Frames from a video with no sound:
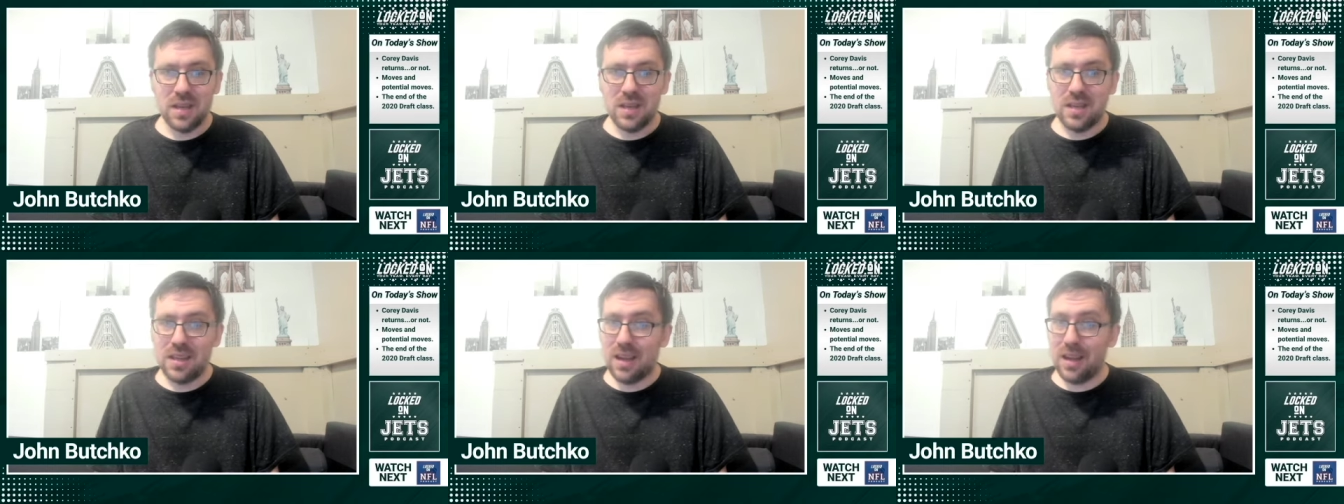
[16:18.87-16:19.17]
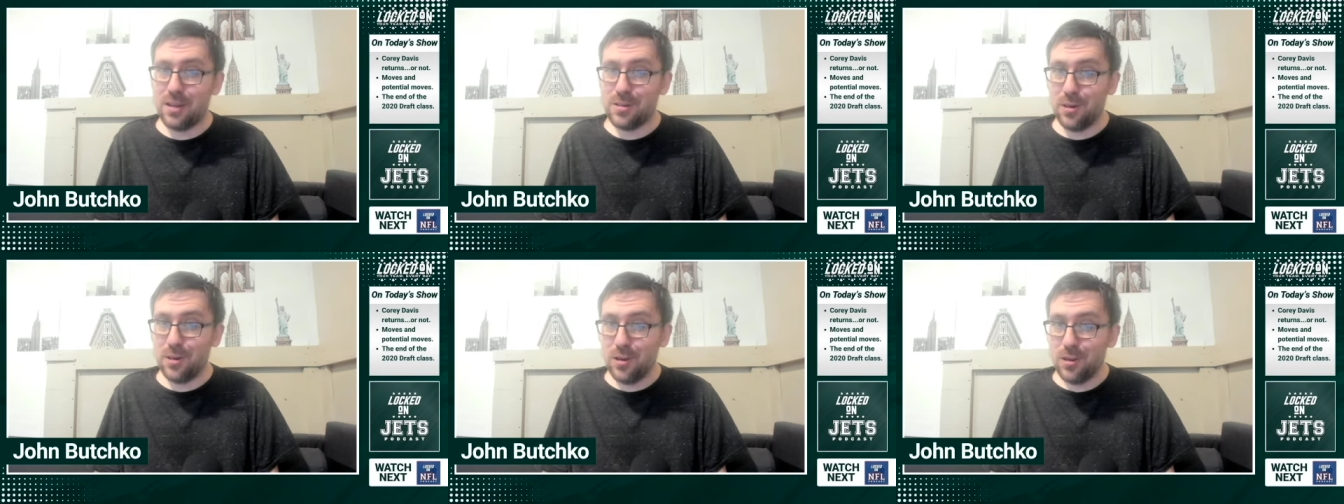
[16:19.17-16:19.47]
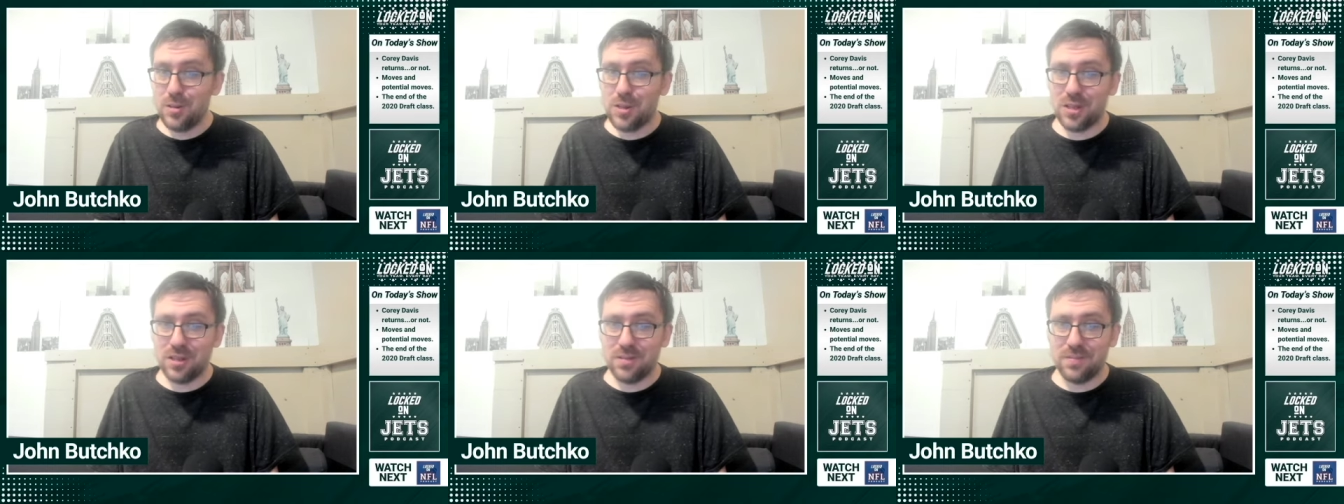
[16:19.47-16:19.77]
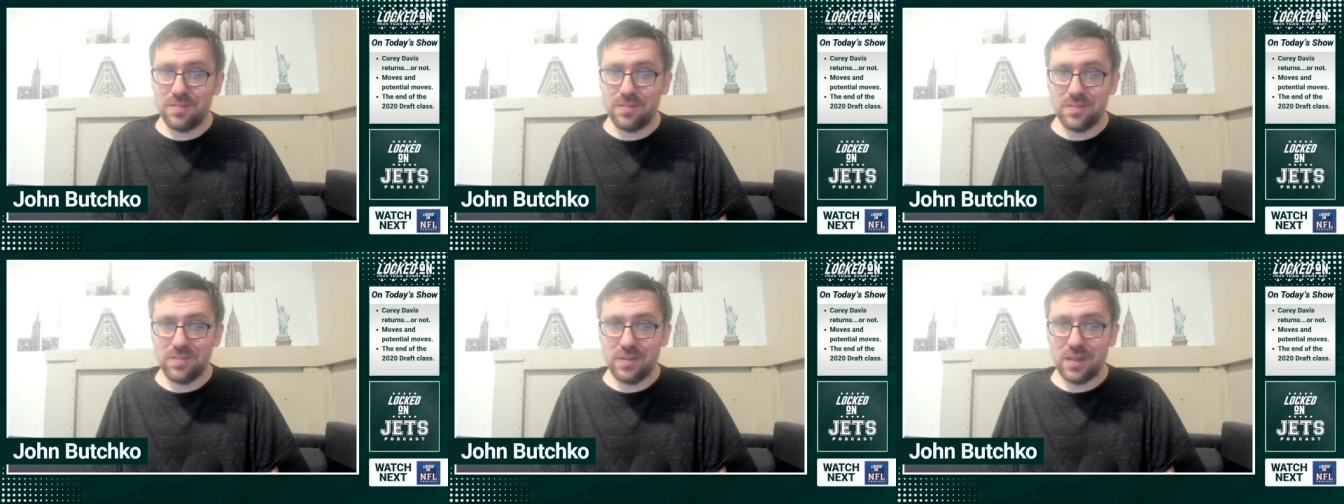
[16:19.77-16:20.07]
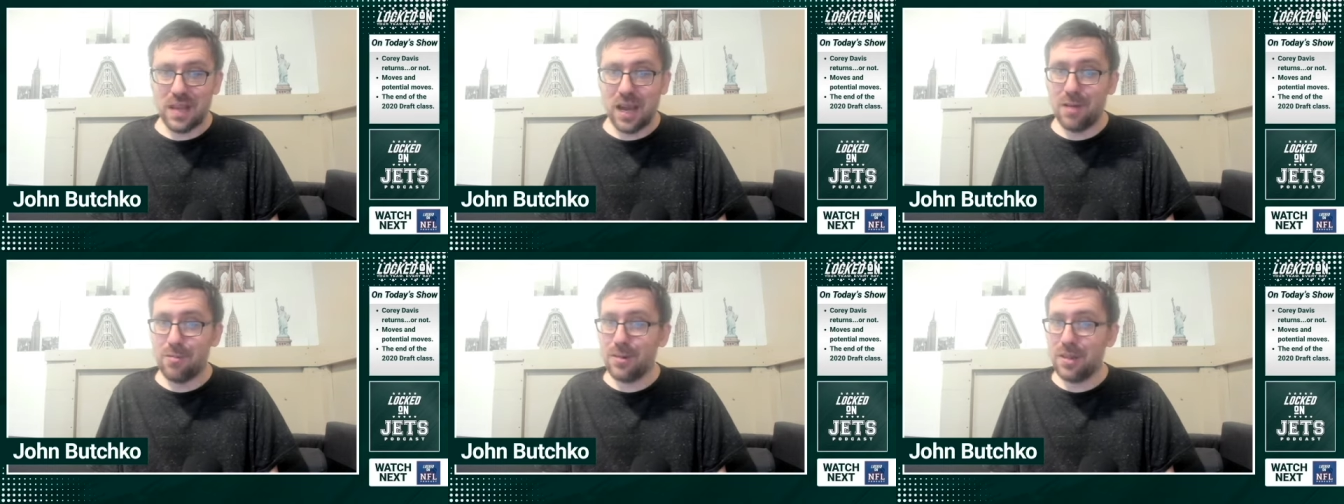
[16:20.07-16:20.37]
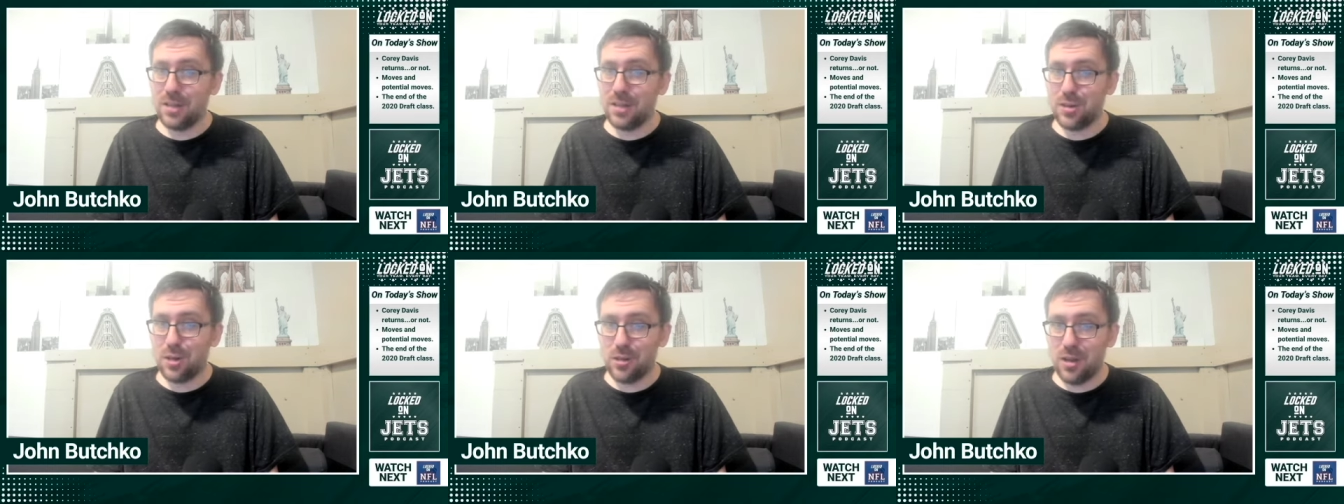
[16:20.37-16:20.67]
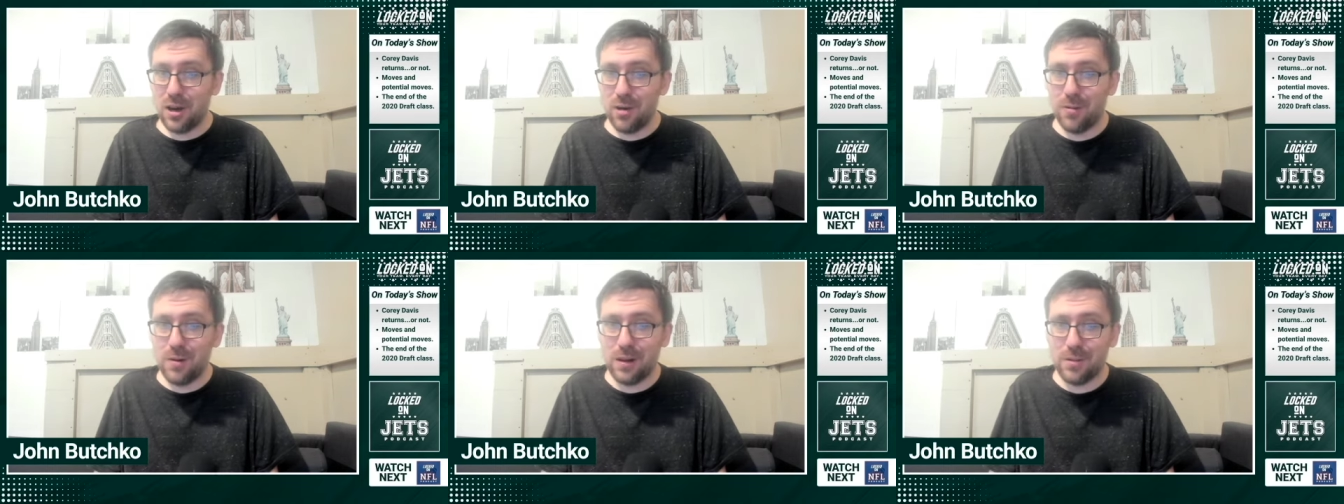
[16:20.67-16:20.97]
I told you I would let you
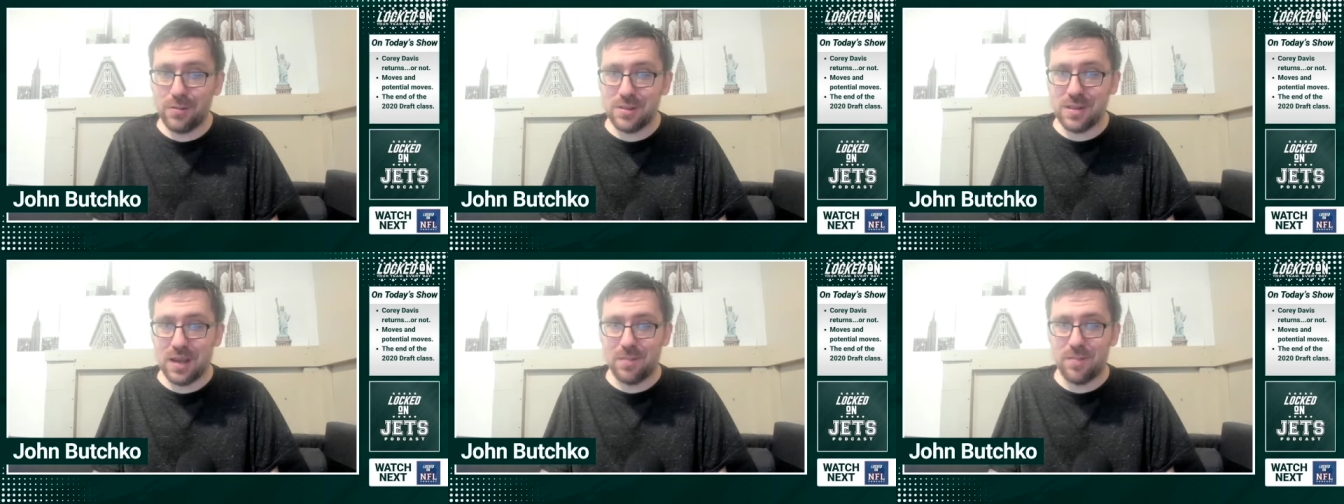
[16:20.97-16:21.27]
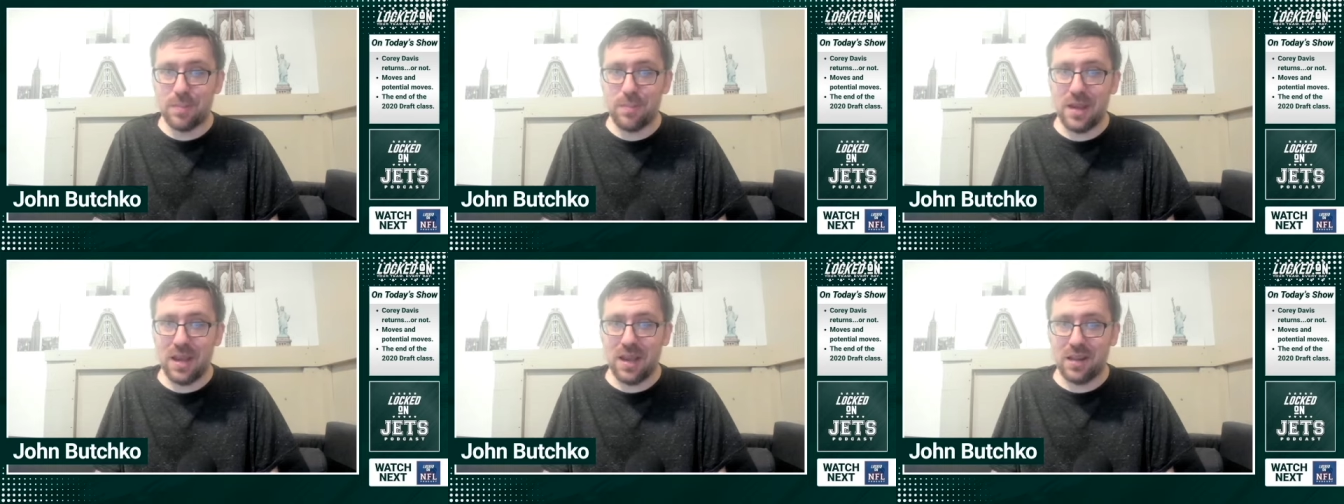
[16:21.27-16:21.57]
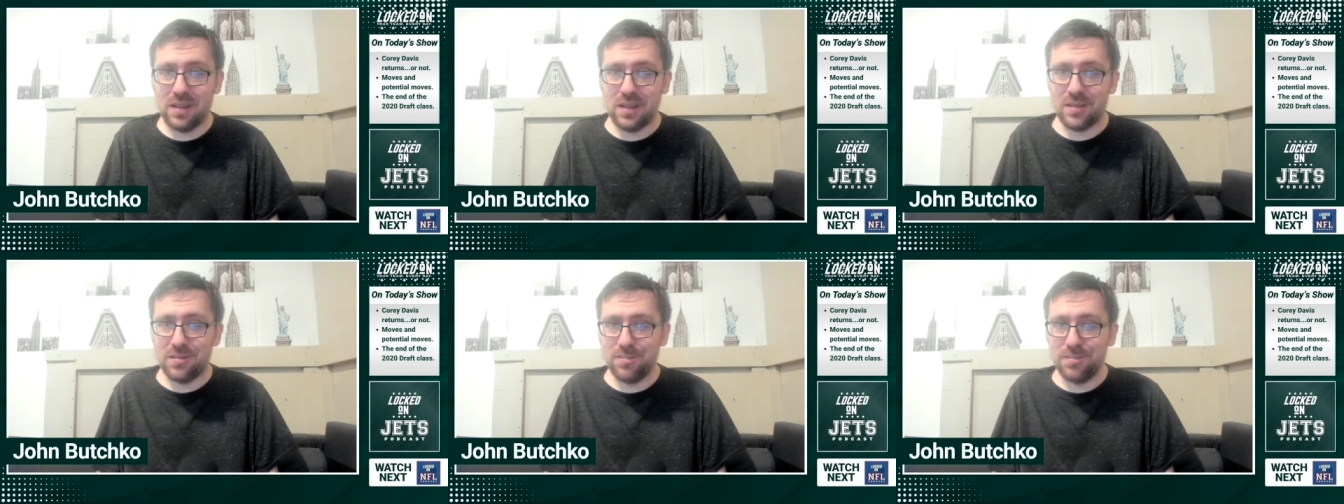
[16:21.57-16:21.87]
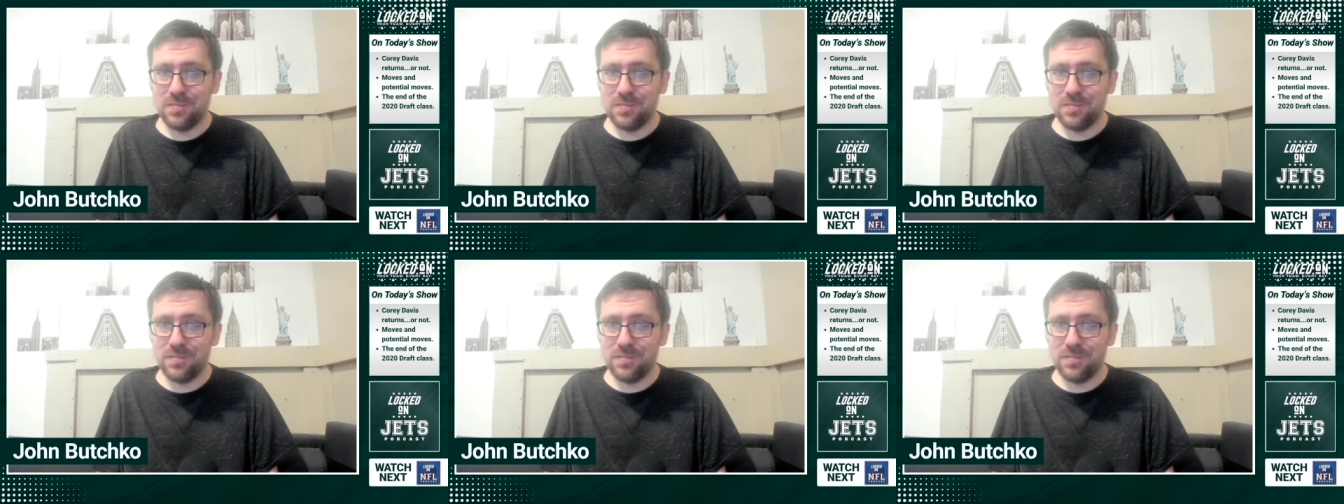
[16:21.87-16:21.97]
know when it was time to panic.